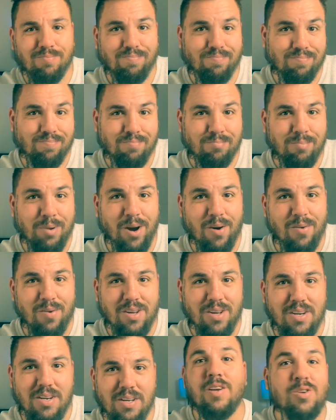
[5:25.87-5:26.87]

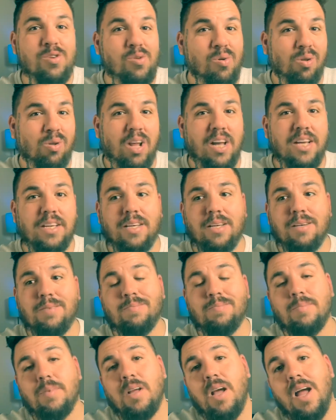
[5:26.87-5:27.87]
period. You don't like it,
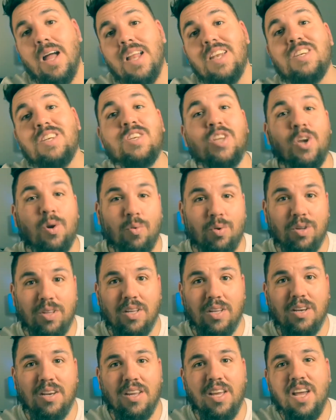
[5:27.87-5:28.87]
deal with it.
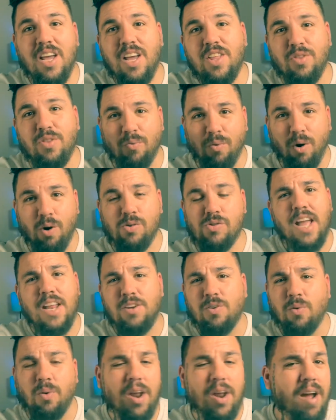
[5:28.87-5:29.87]
Hit the road and
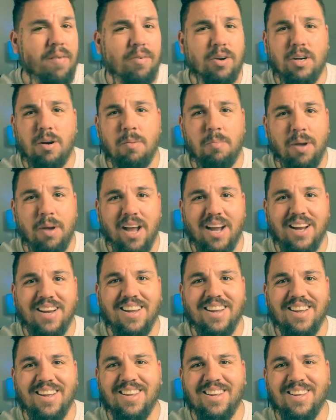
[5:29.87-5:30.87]
don't ever come back,
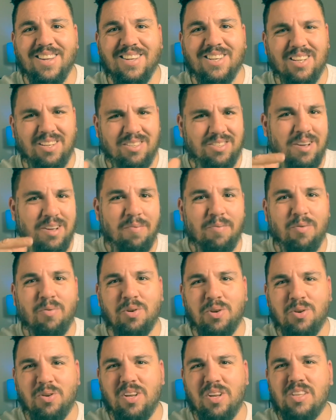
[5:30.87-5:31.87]
except for when
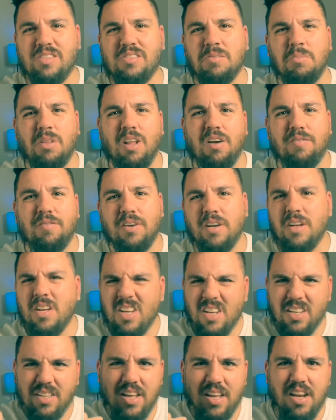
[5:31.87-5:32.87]
you need some loving.
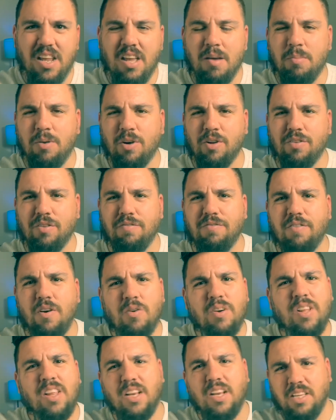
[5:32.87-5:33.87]
Then hit me on the phone
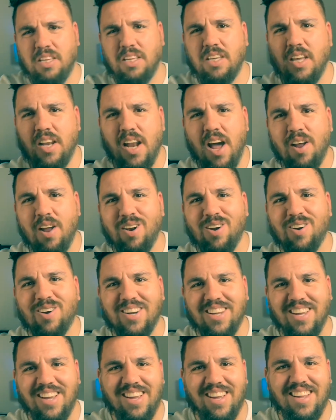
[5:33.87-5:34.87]
and then get out of here
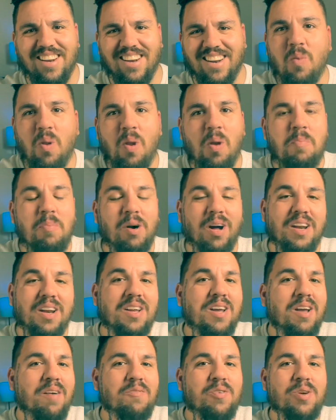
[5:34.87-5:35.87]
again. But
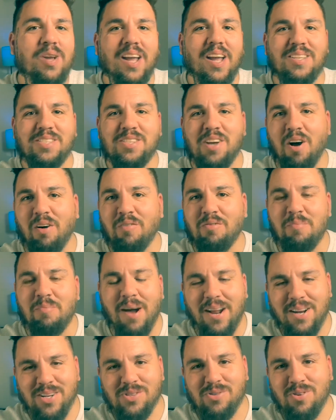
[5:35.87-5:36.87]
if you can't tell from my
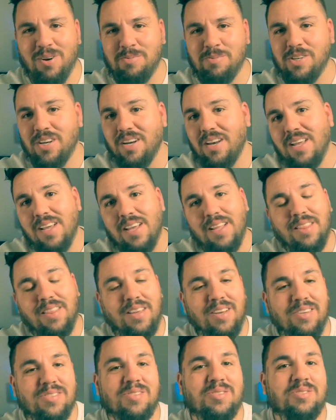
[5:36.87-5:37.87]
description,
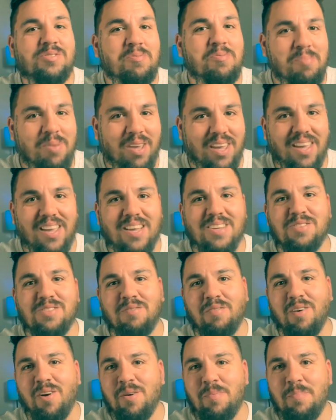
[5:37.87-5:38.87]
this to me is a
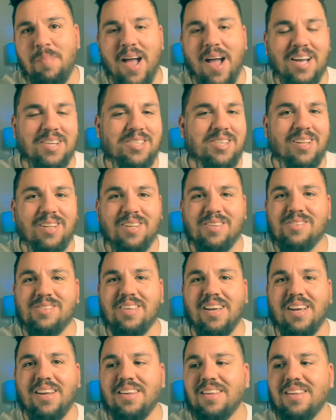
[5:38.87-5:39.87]
very masculine scent.